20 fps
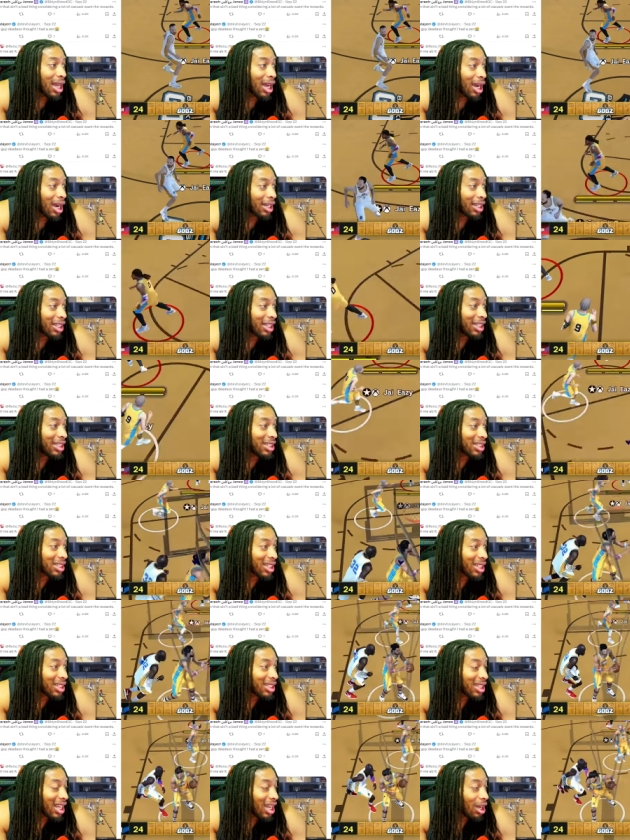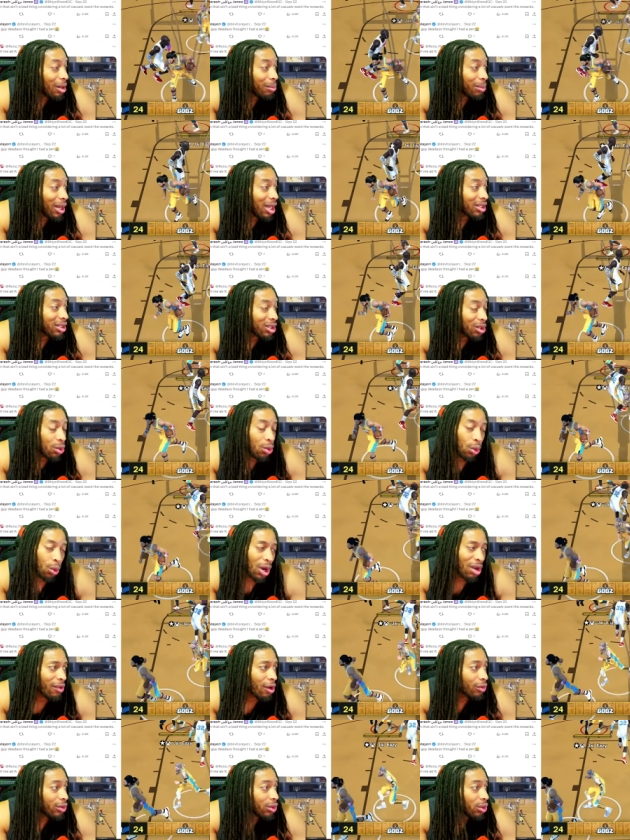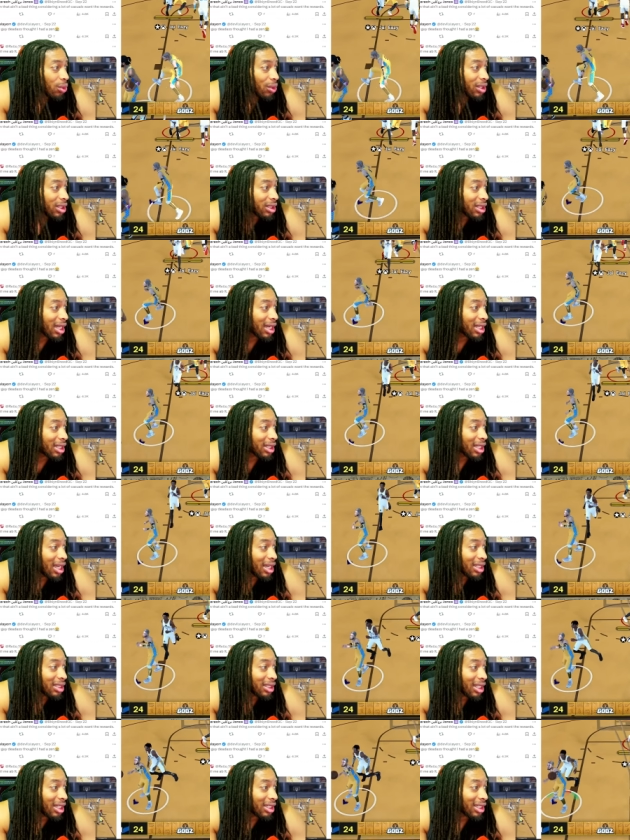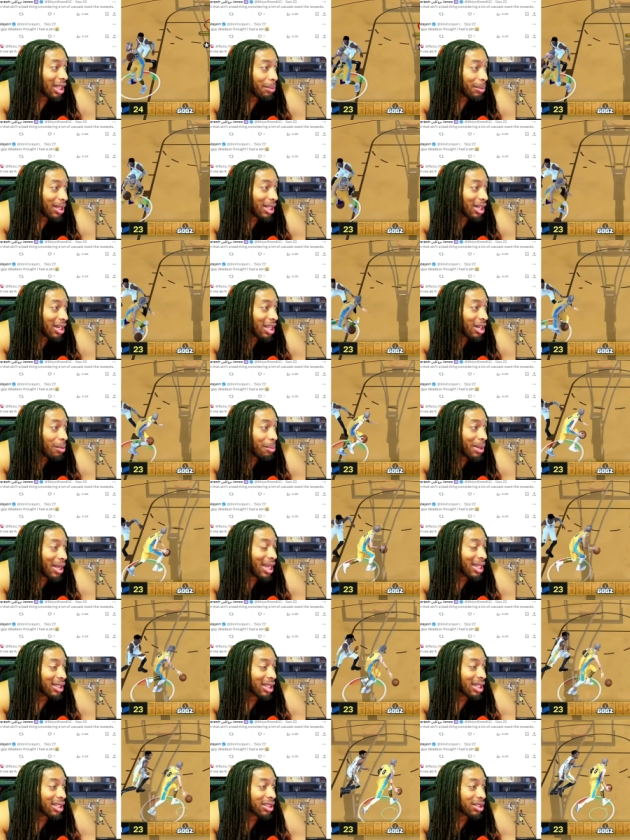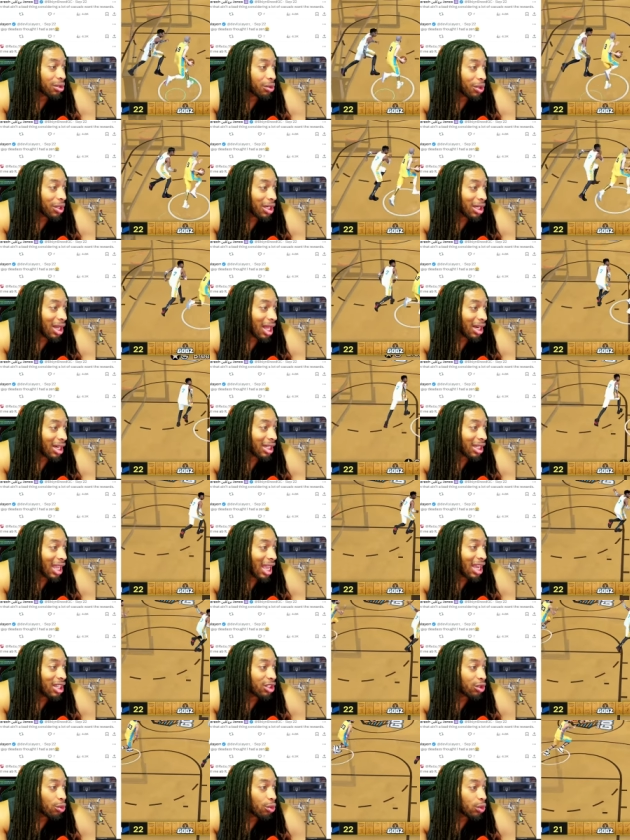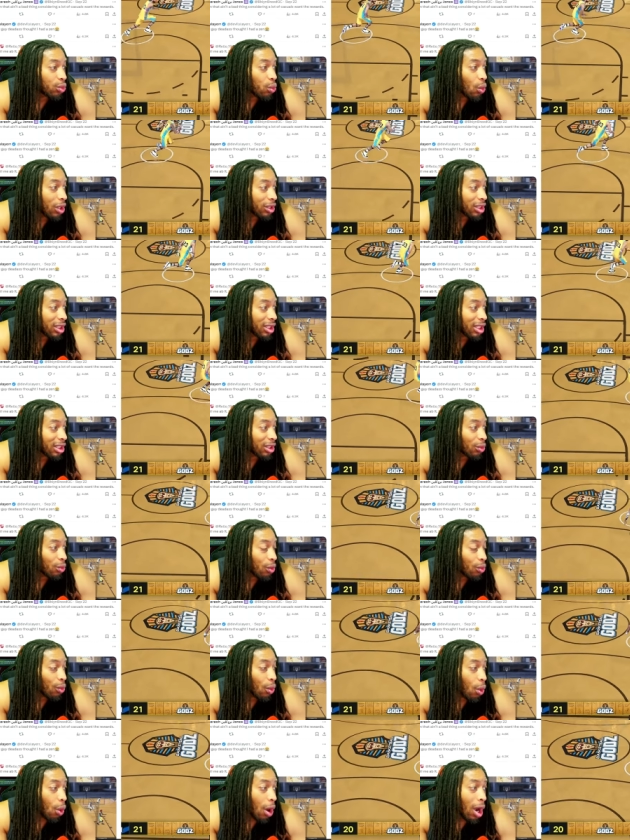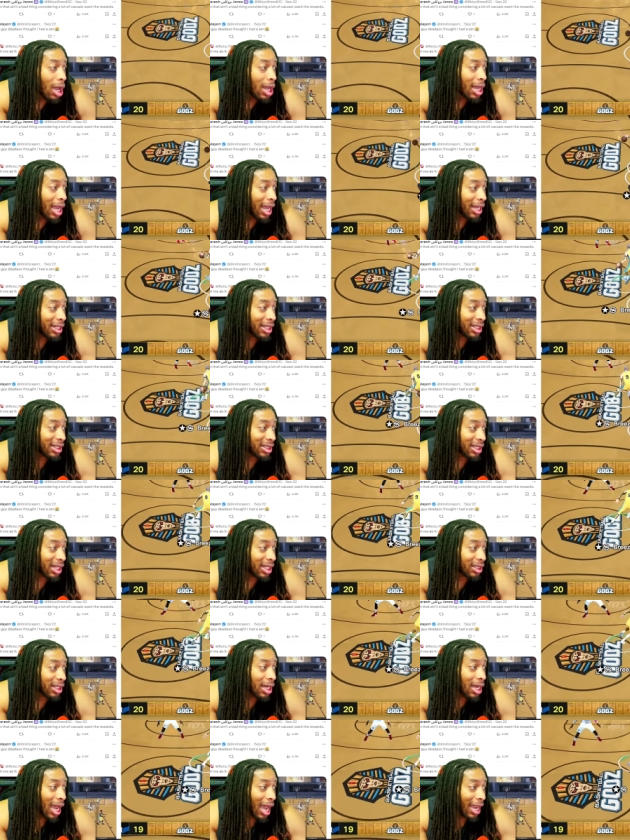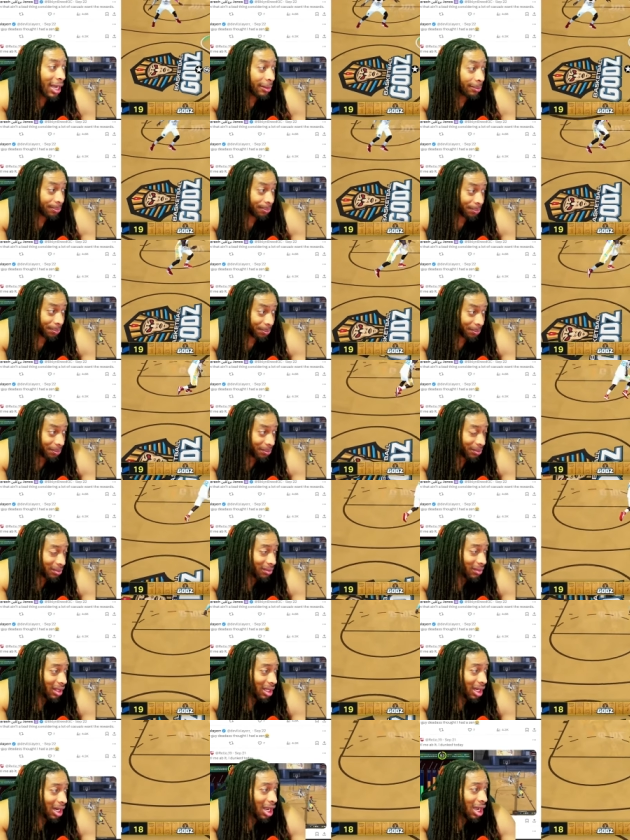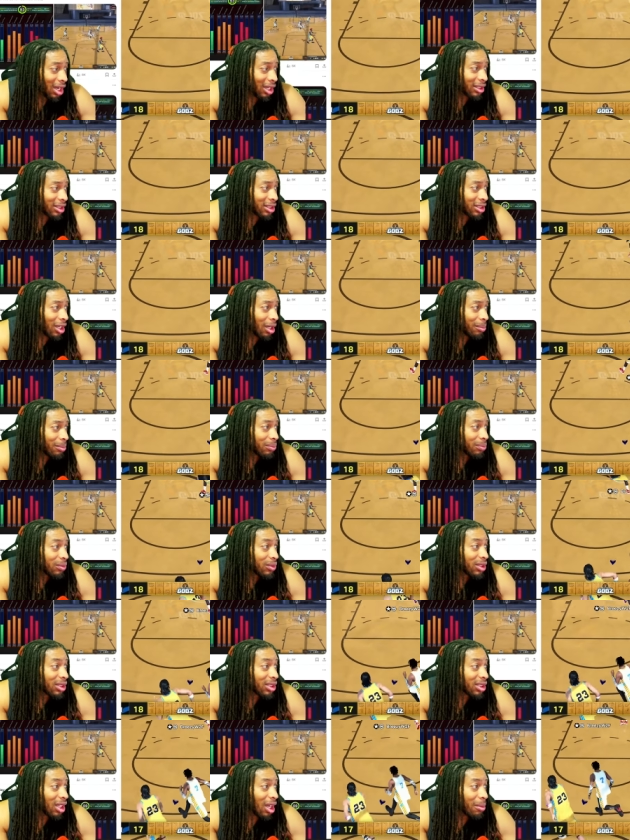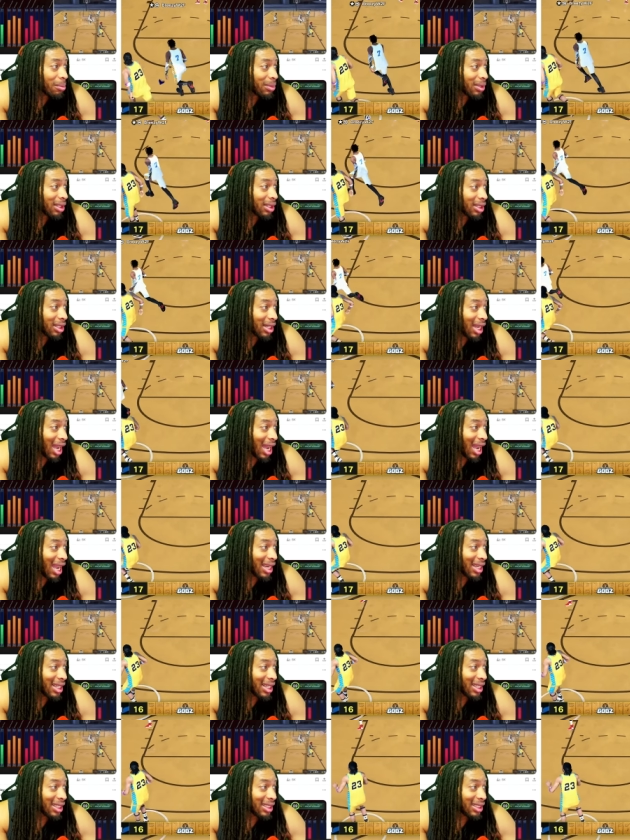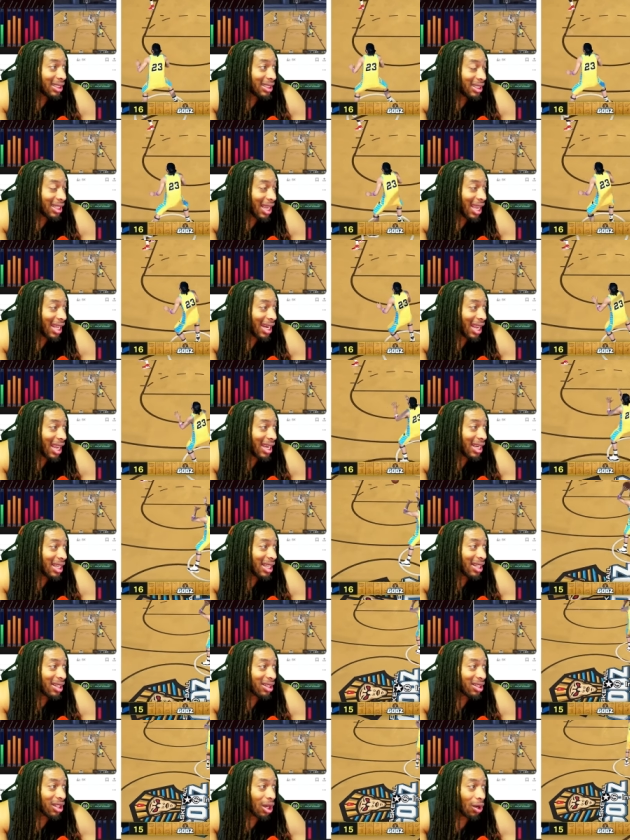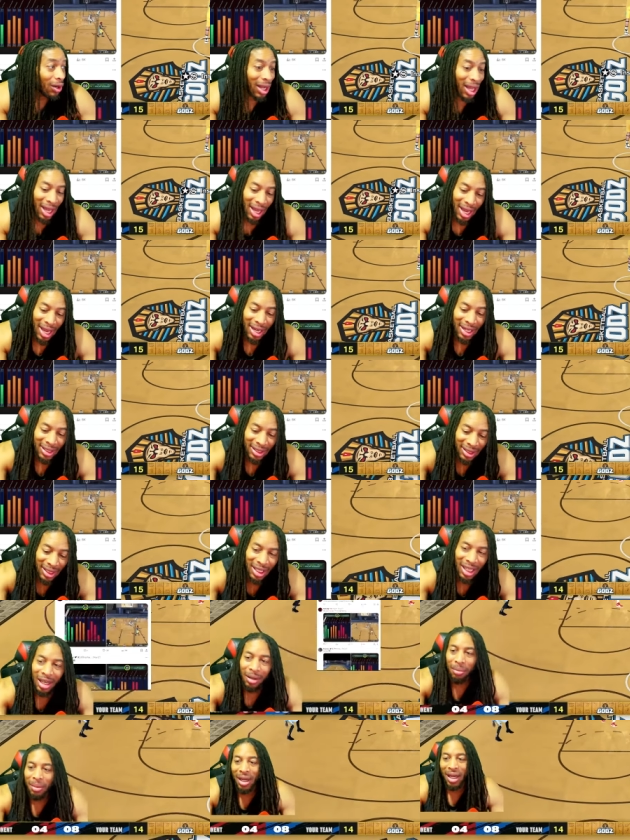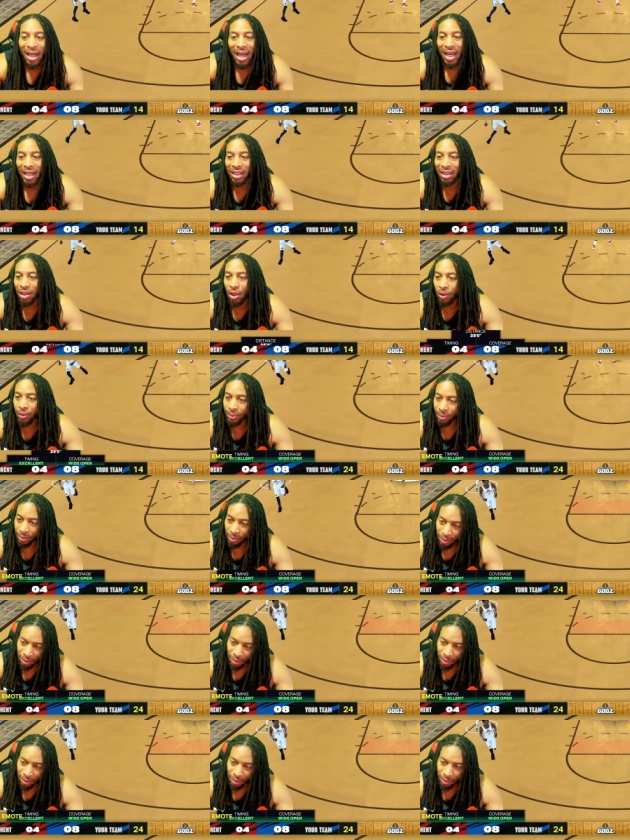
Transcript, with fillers: uh, getting chased down blocks too. Quavo was doing the same thing. He says, I mean, it ain't a bad thing considering a lot of the casuals want to get the reward. And then he says, hey, uh, some some guy, Dede, thought I had a Zen, man. And so